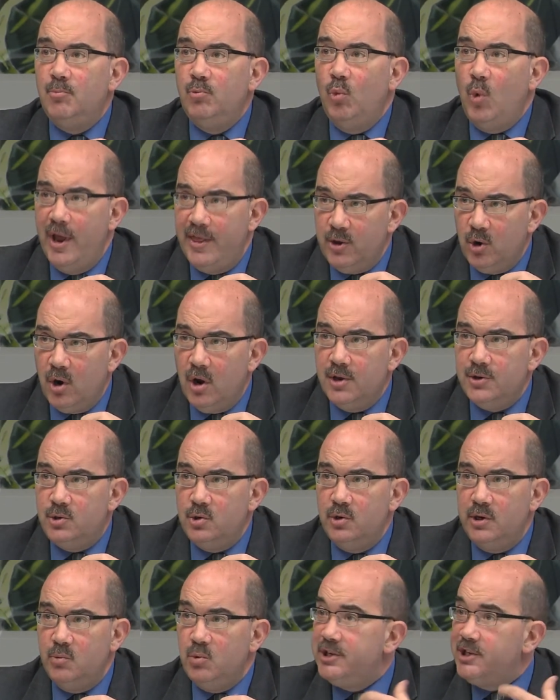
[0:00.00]
when they're on
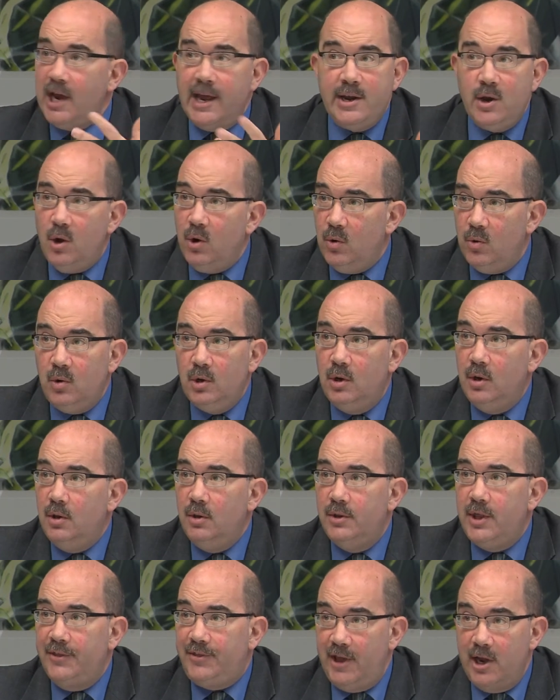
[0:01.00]
duty, which I know
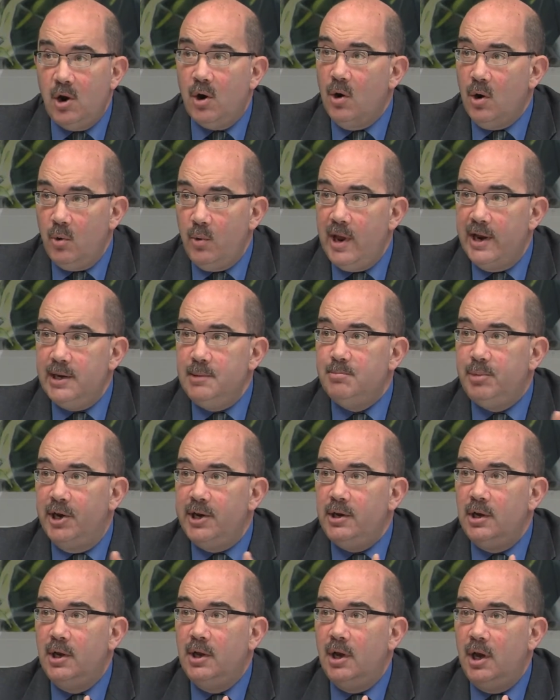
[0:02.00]
that they are already, but